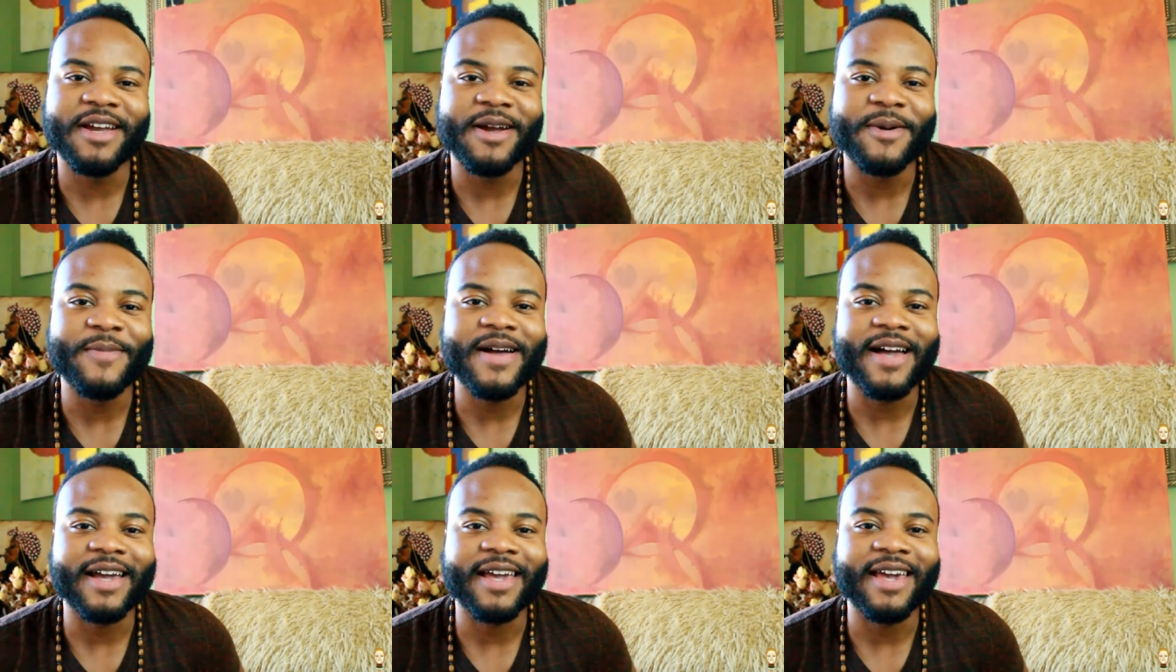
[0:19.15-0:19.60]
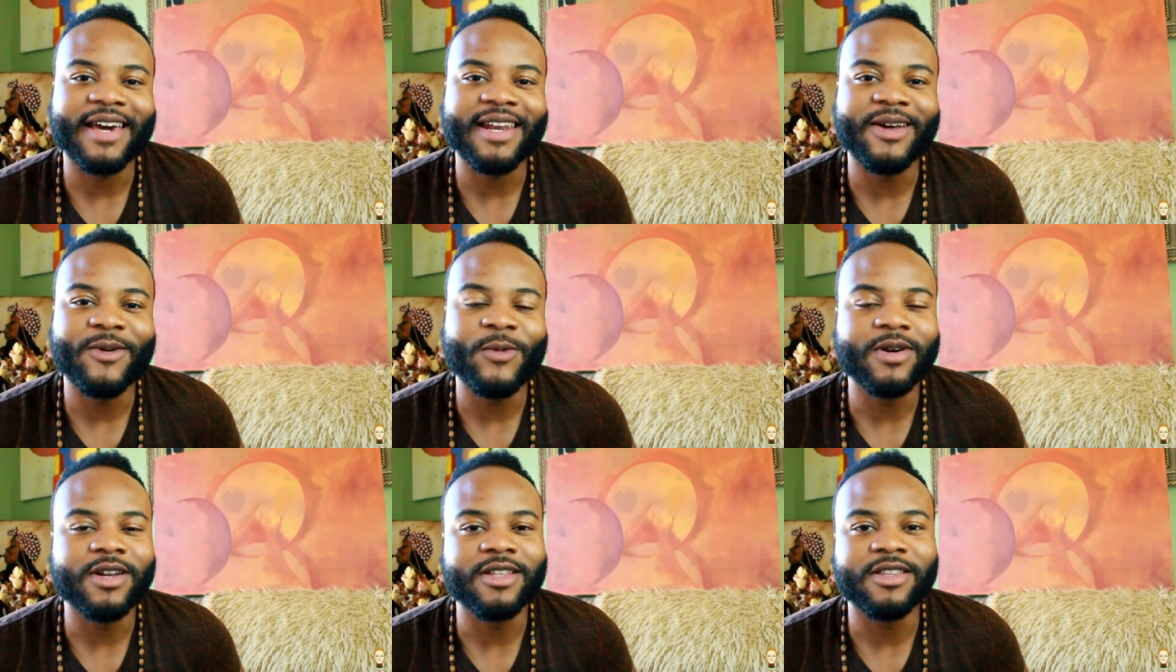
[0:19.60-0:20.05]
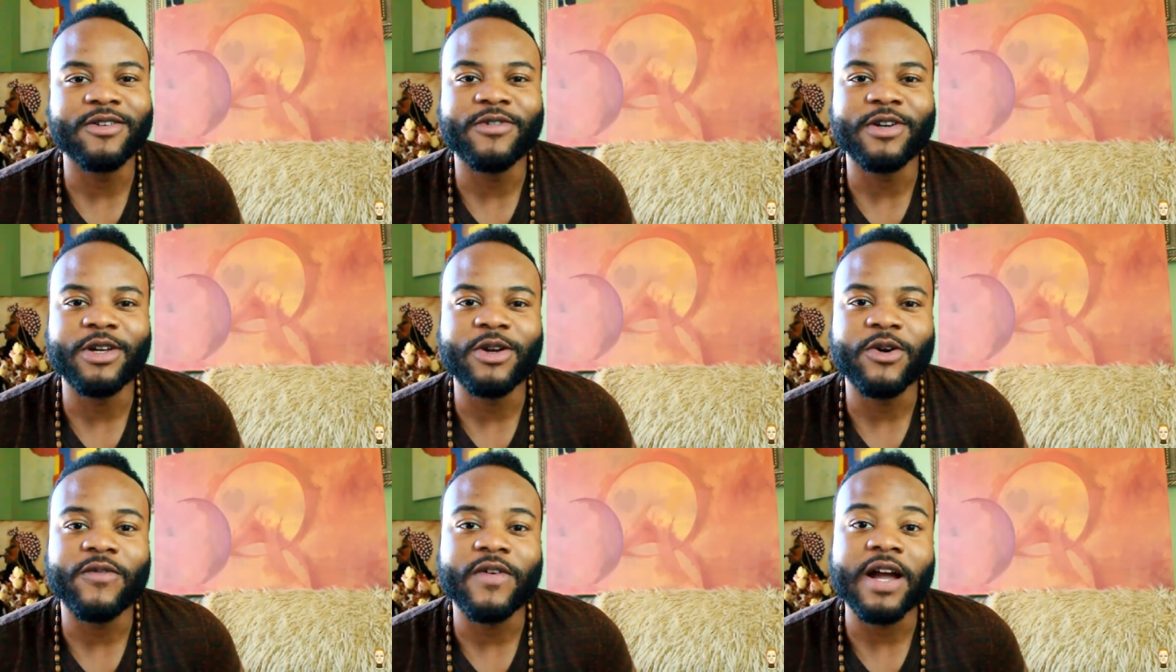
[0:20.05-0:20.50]
I'm back at it with another
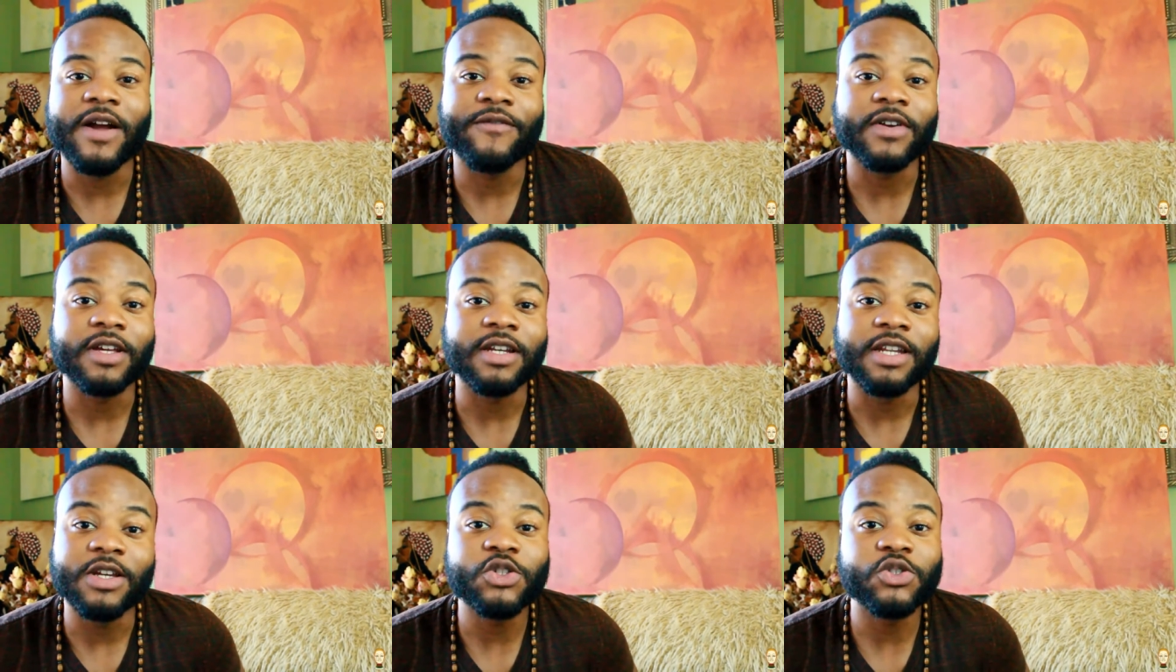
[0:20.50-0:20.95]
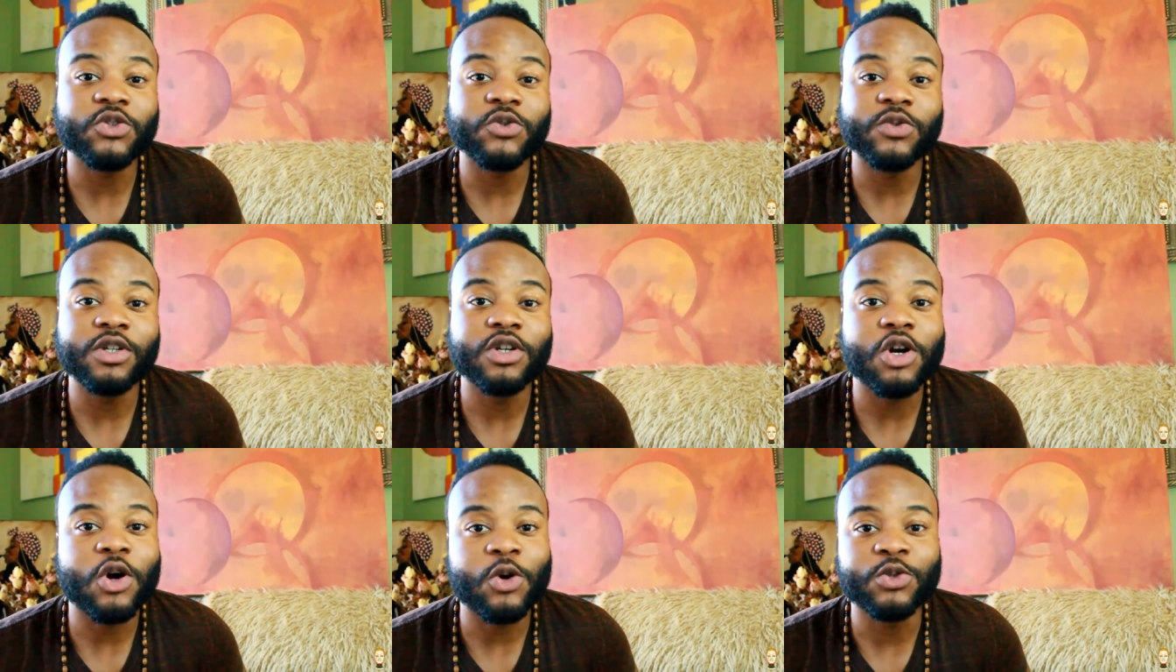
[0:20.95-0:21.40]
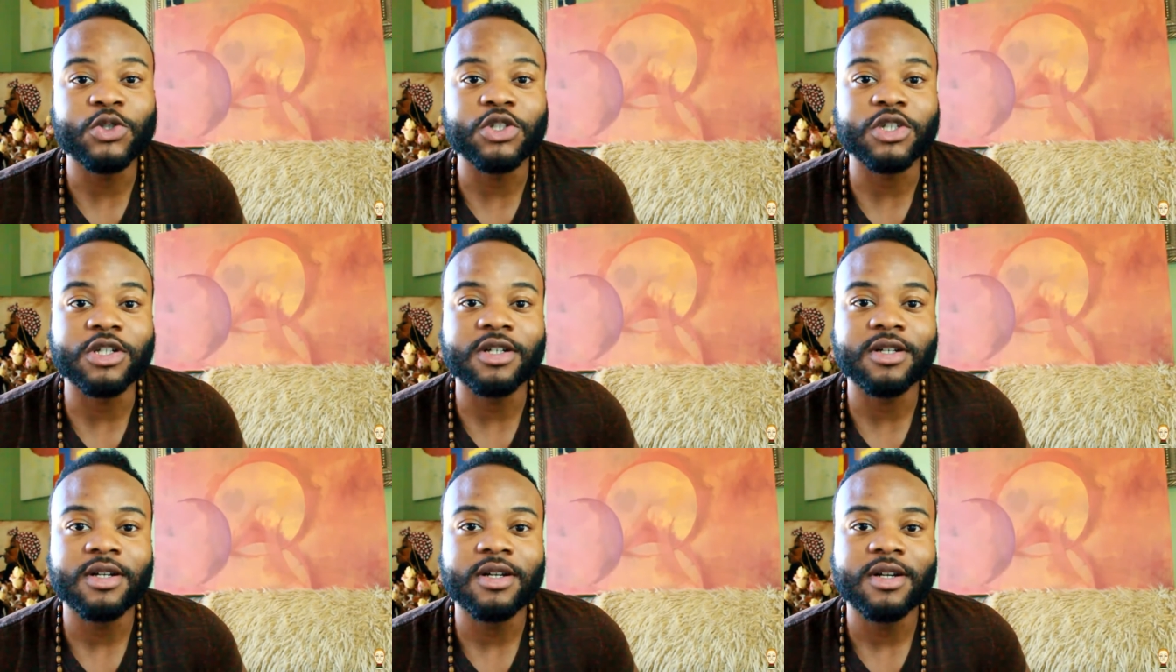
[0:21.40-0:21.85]
video of African history,
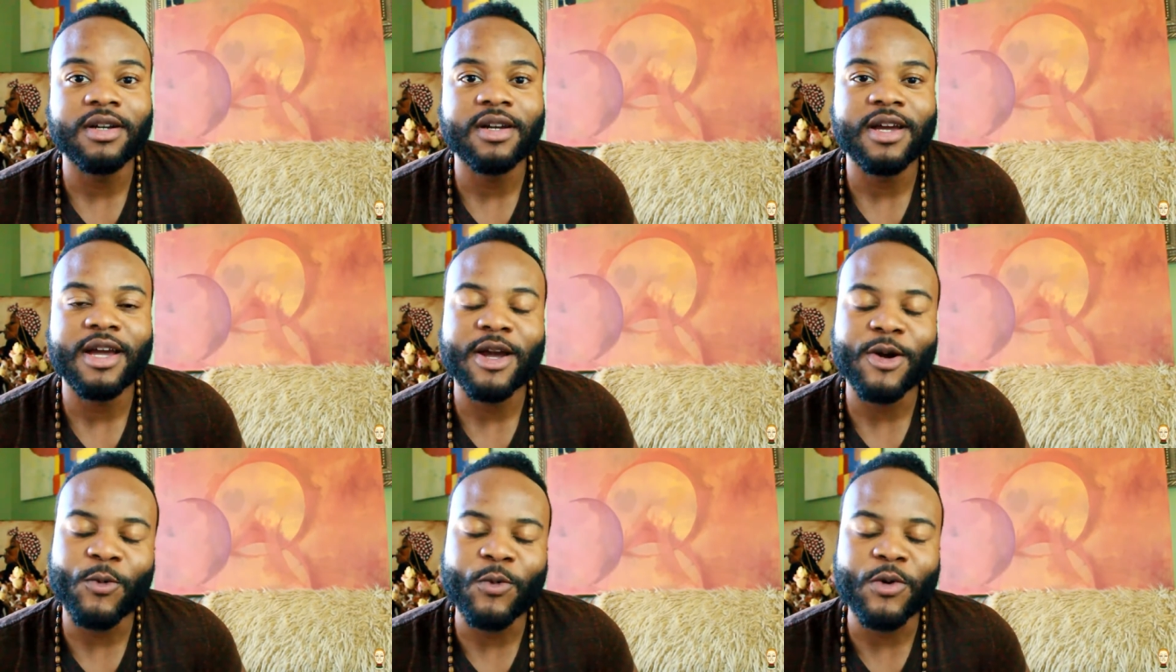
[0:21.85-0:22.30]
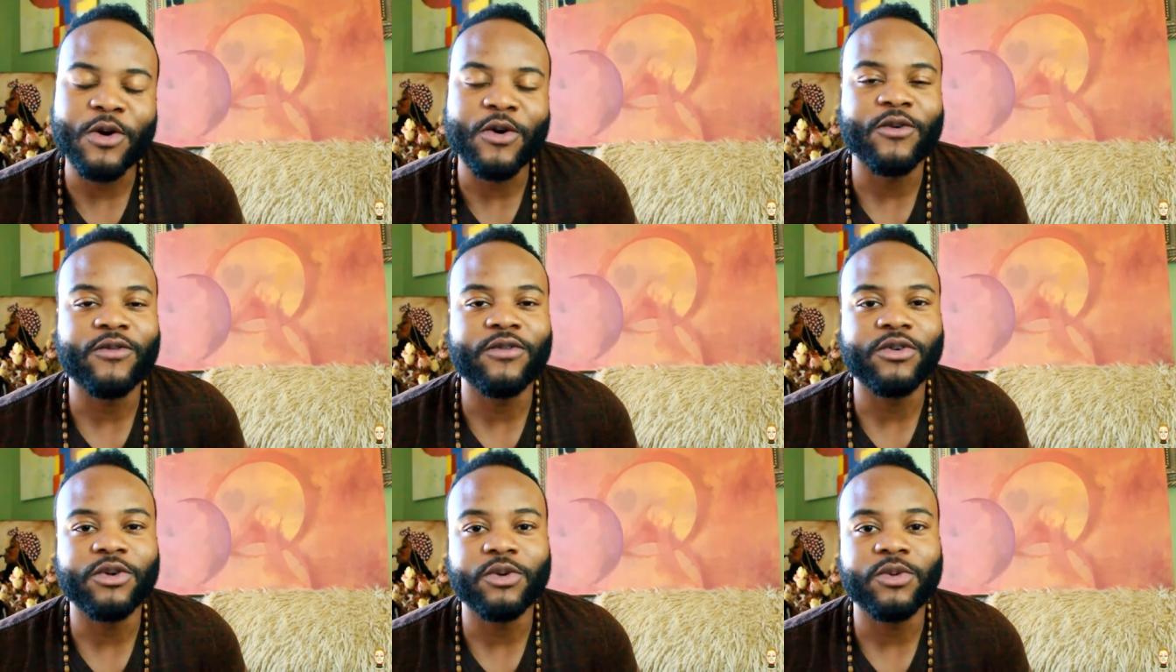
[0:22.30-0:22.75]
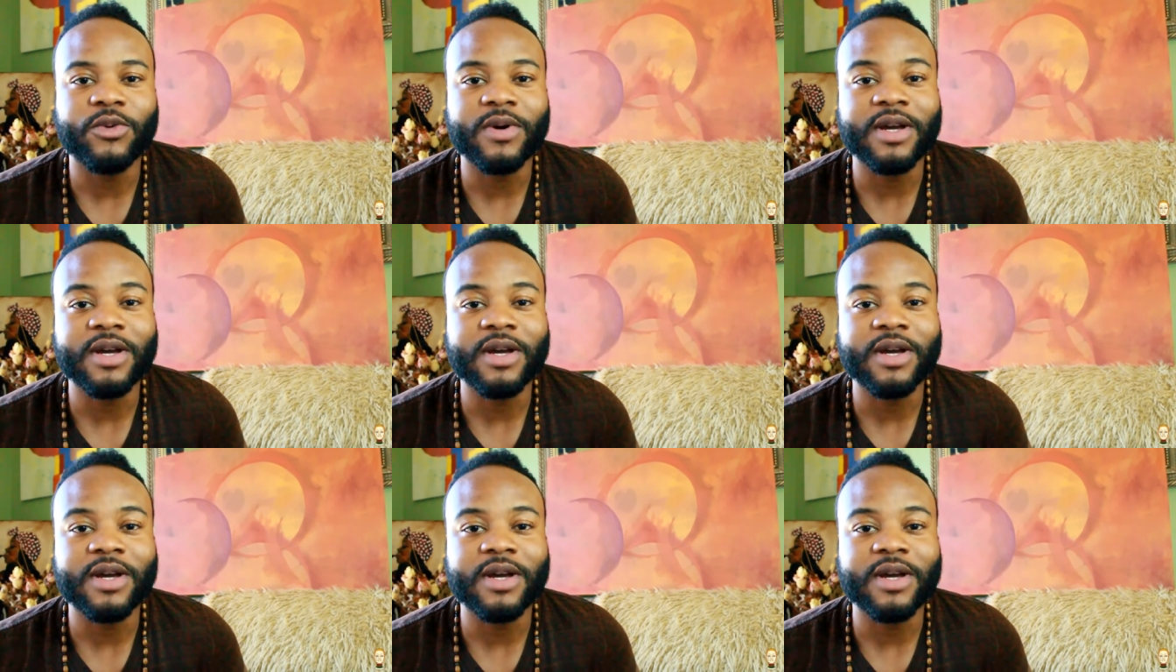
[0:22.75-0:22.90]
culture, and worldview.